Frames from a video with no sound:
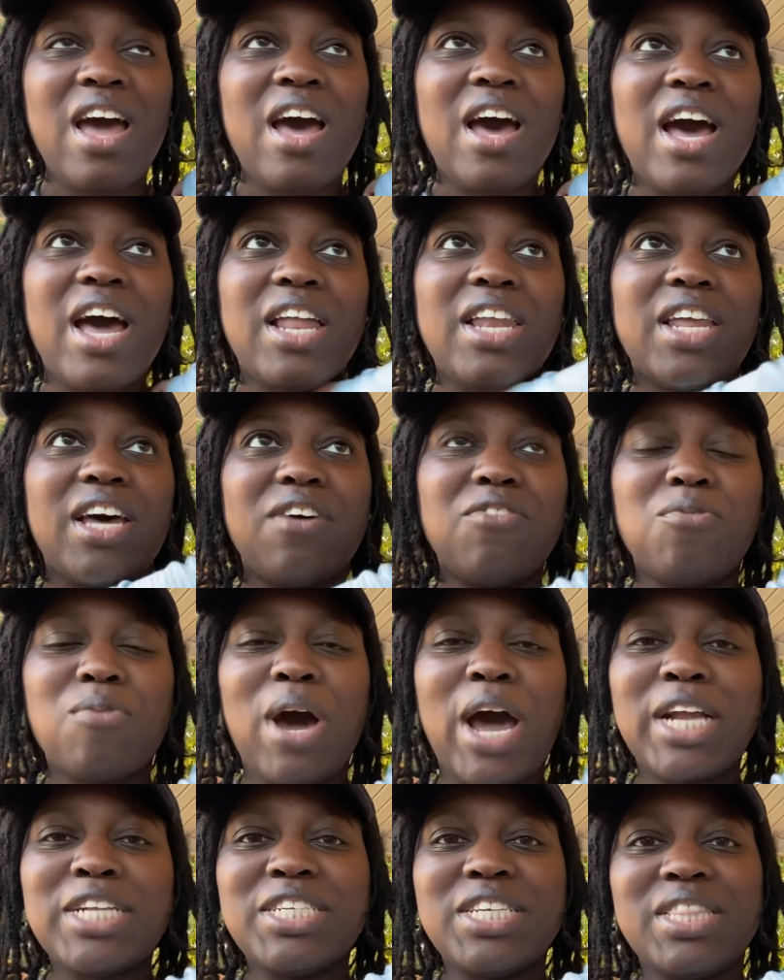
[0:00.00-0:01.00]
I love
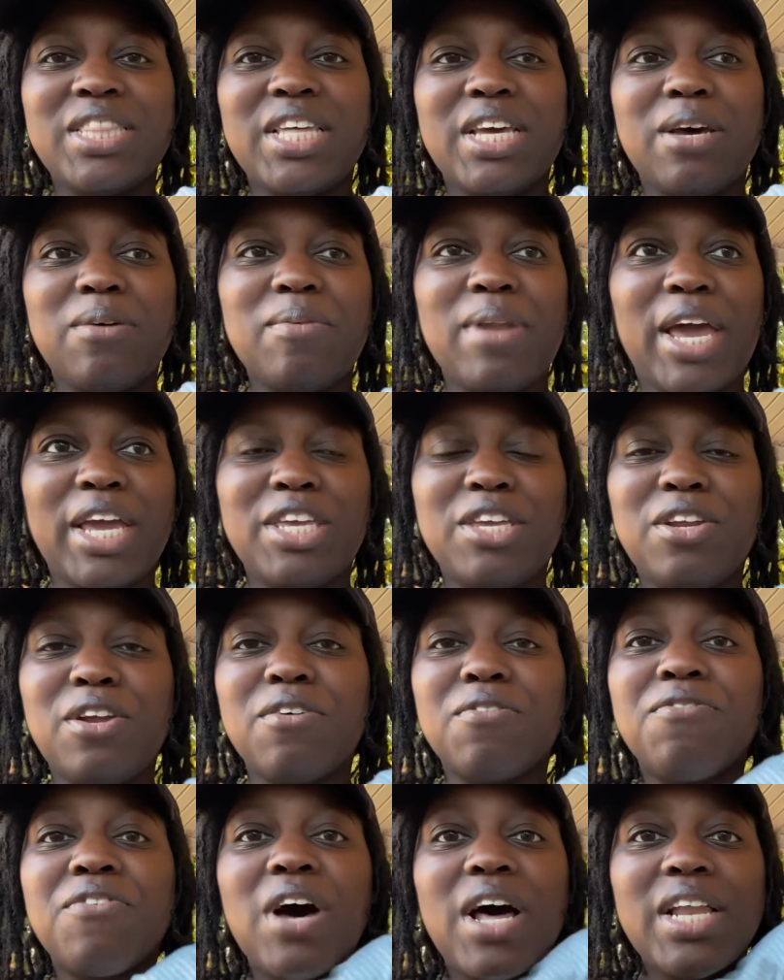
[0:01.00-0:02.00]
watching them, like, you
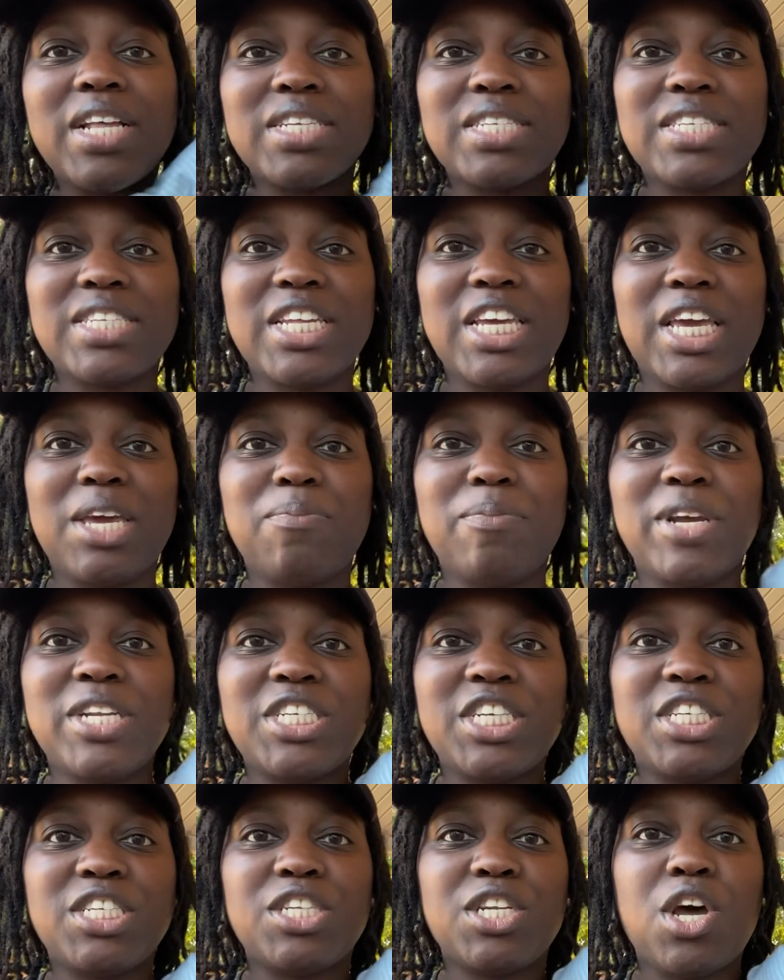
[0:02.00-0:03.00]
know, fall asleep and
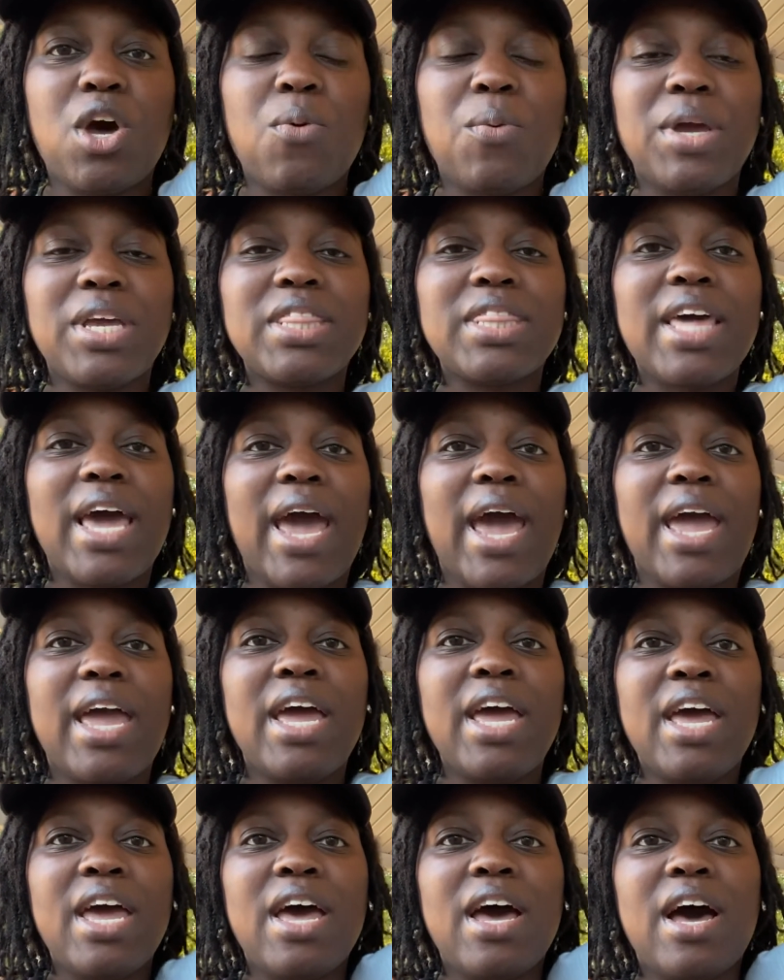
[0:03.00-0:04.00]
just knowing that,
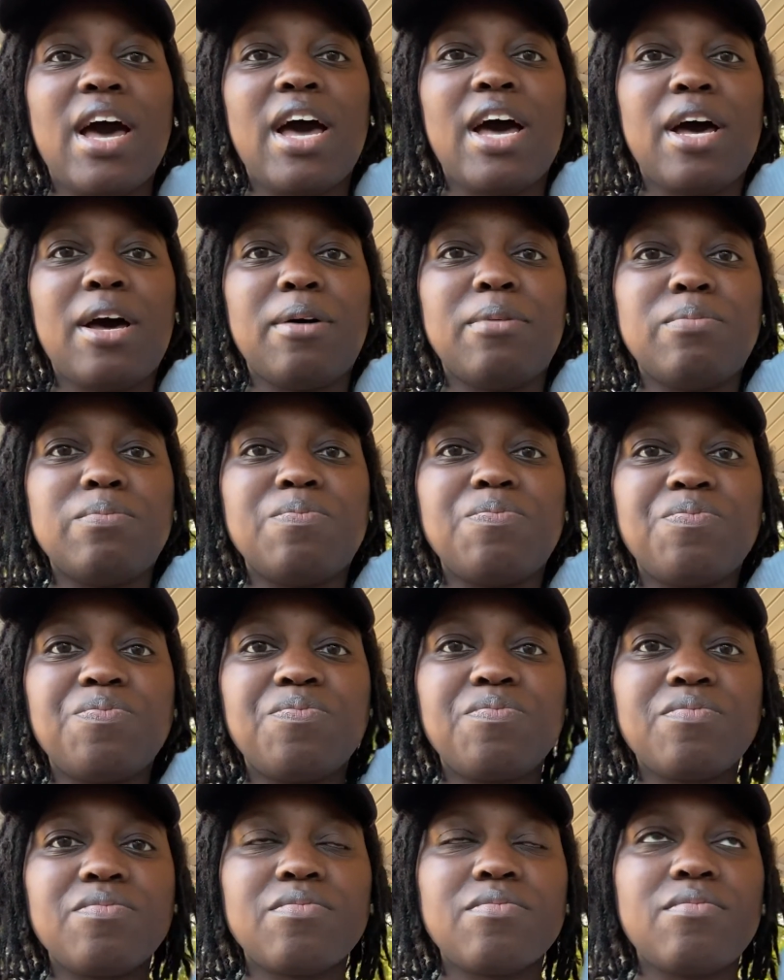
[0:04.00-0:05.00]
um,
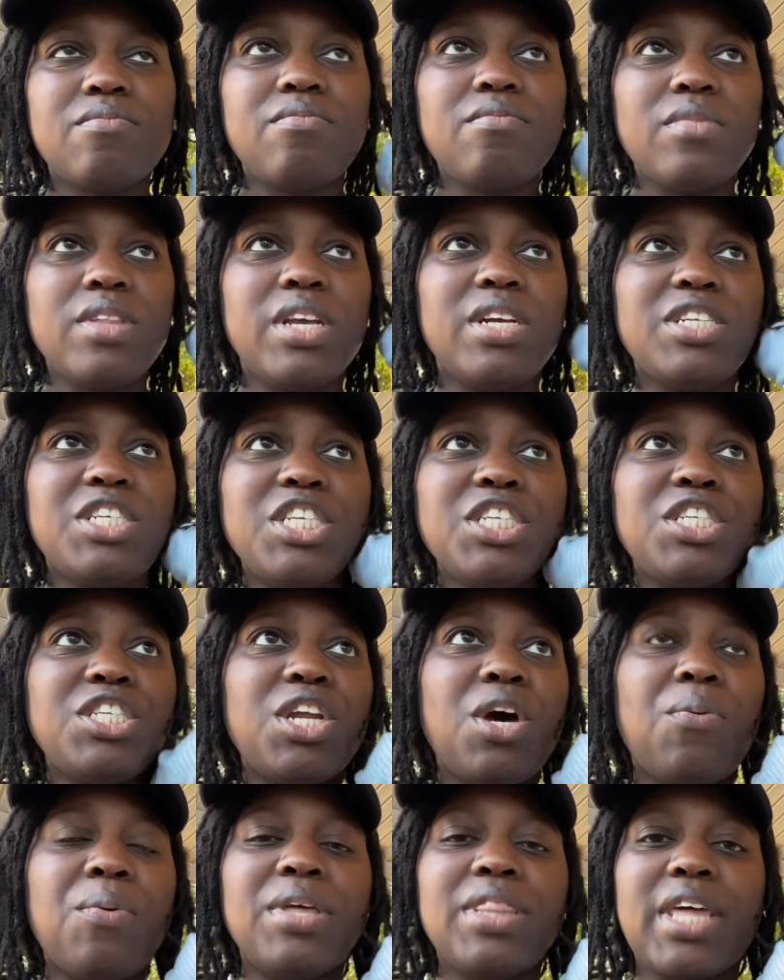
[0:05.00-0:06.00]
just
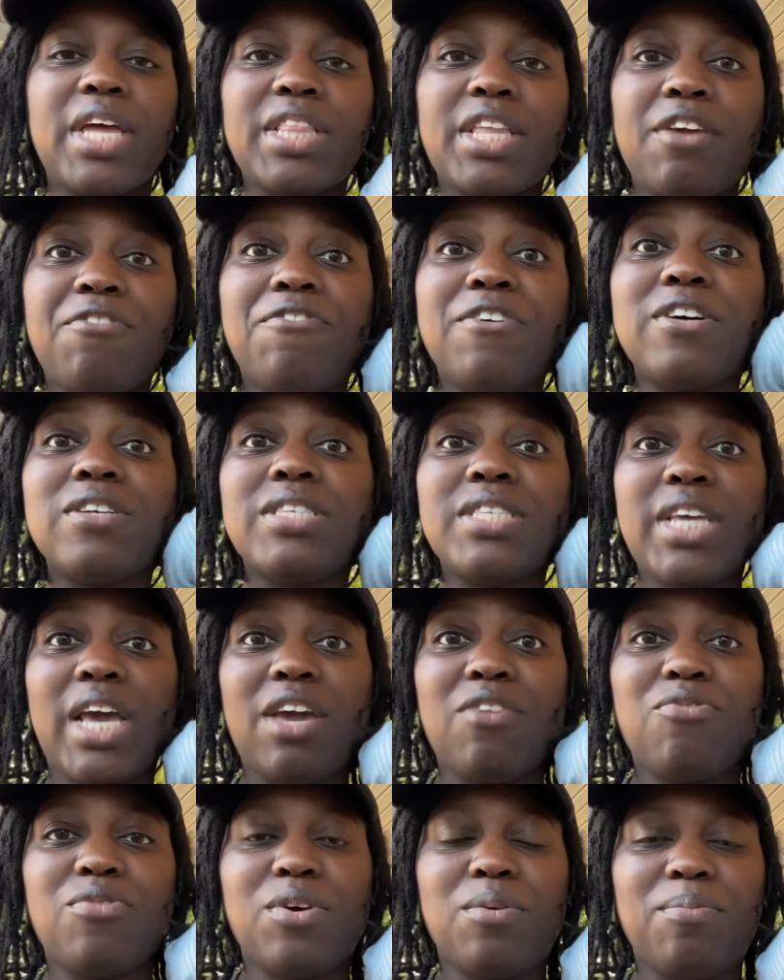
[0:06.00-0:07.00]
knowing that they feel
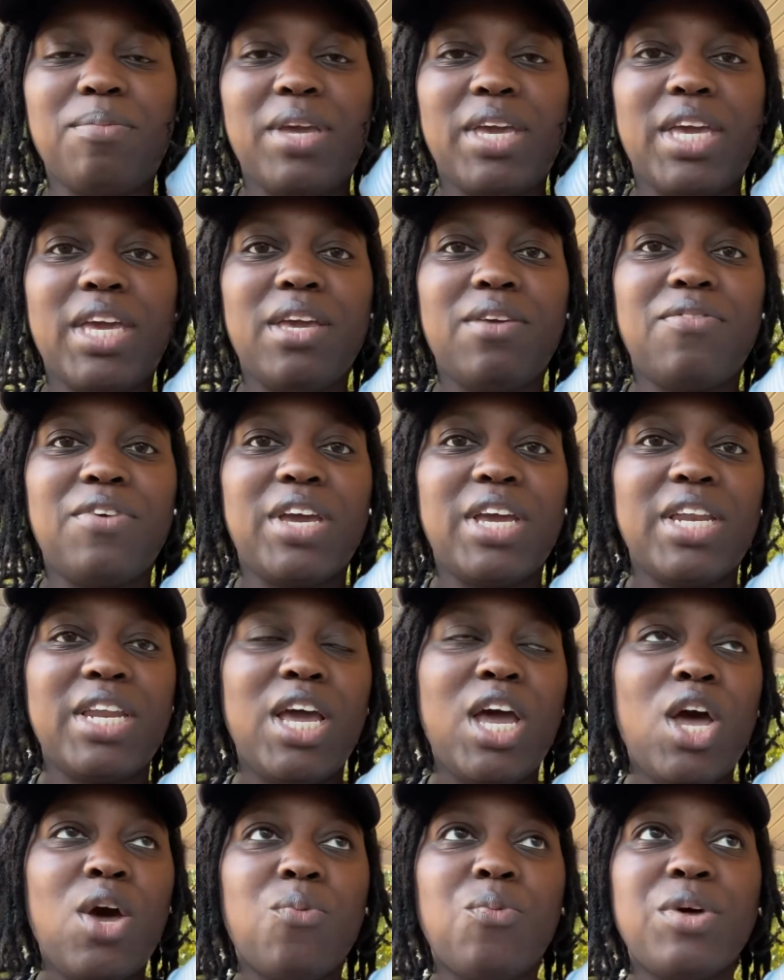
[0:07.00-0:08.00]
safe with me, even
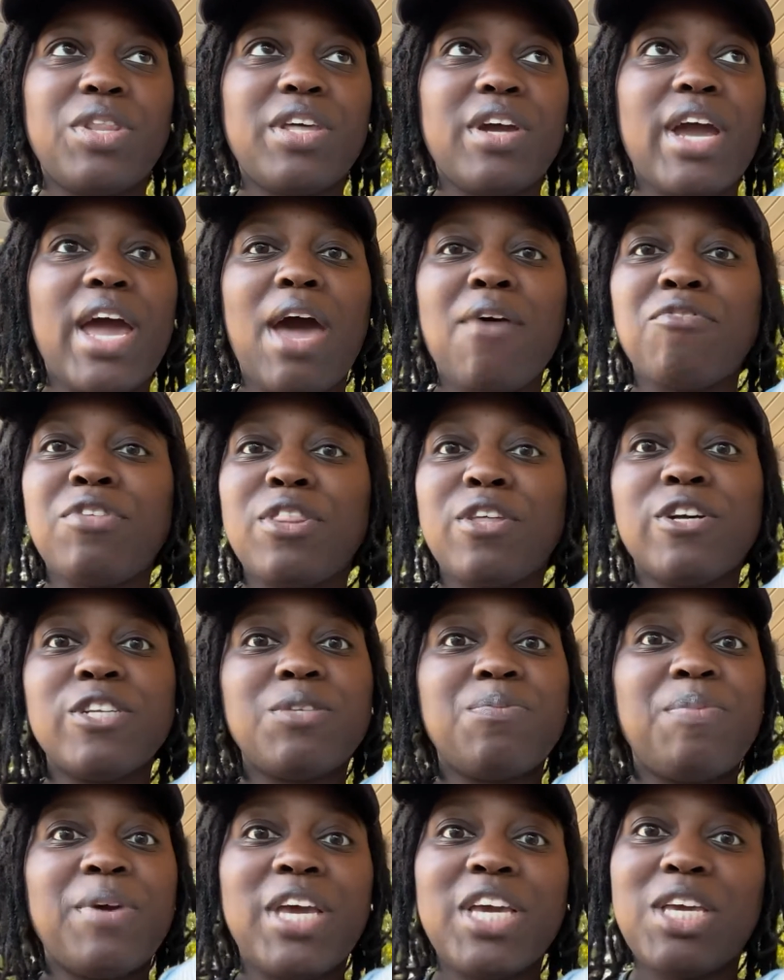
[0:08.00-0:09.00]
when they're having
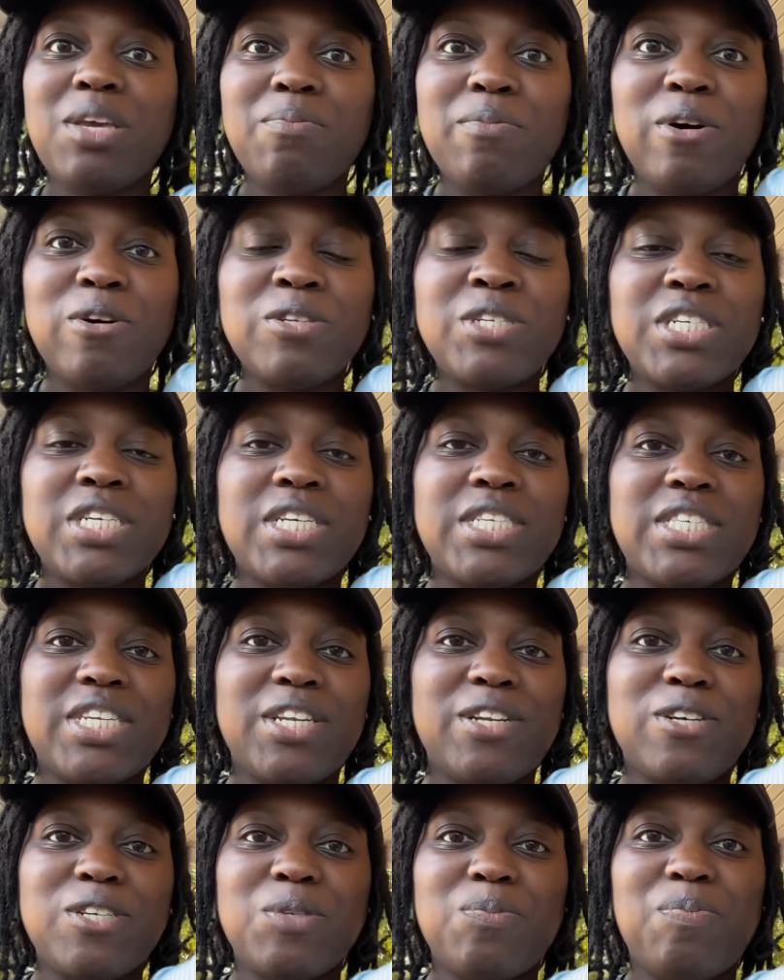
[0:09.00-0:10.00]
those big emotions
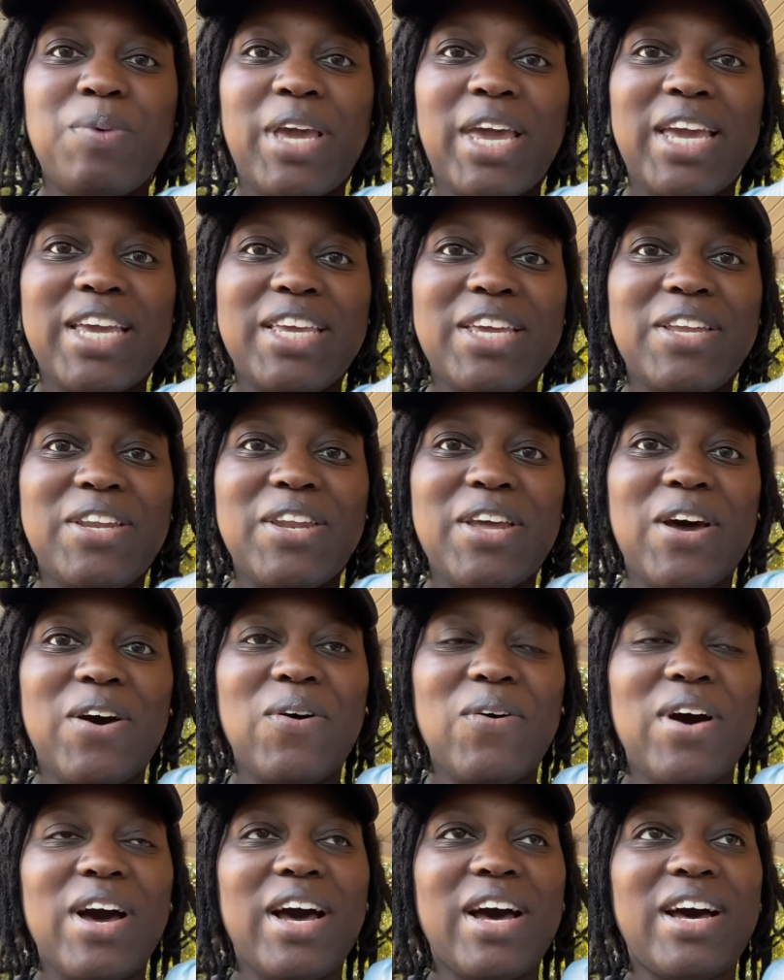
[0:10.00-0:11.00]
and those big, you
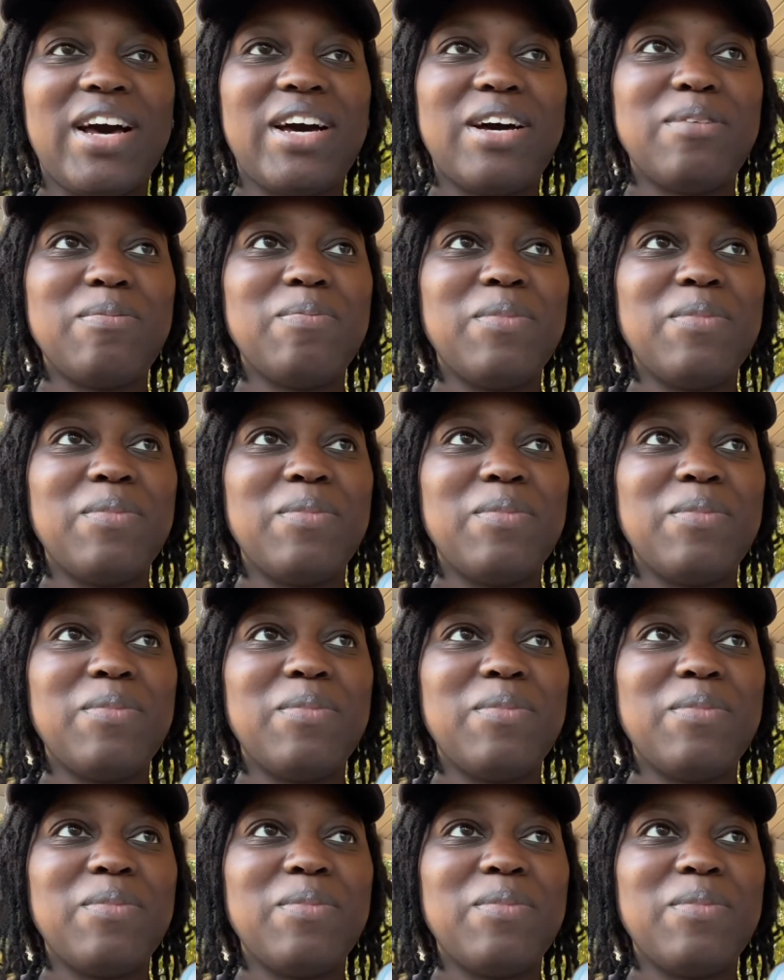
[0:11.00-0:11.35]
know, um,